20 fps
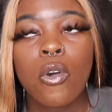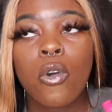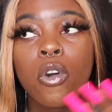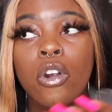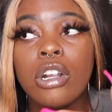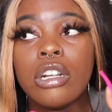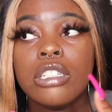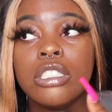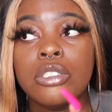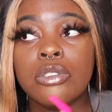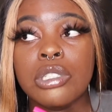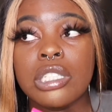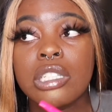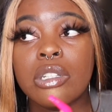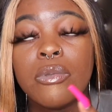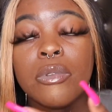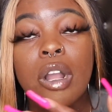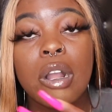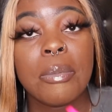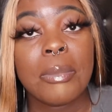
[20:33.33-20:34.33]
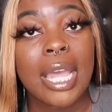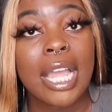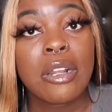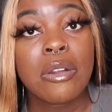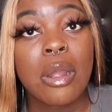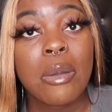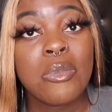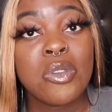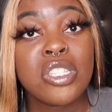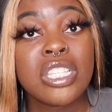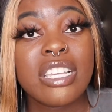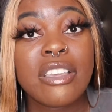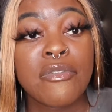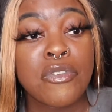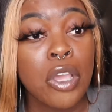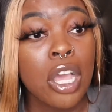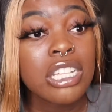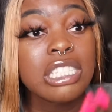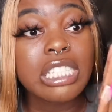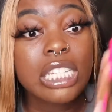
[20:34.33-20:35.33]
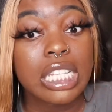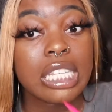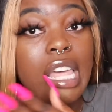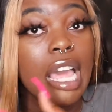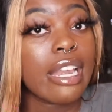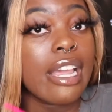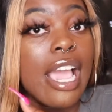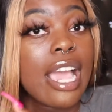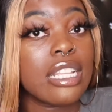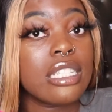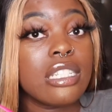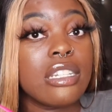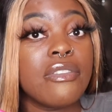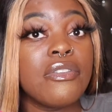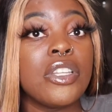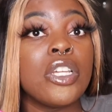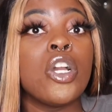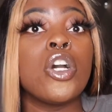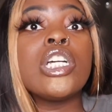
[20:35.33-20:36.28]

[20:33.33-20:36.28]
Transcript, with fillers: or using the wrong background music if y'all see a lot of ads in a video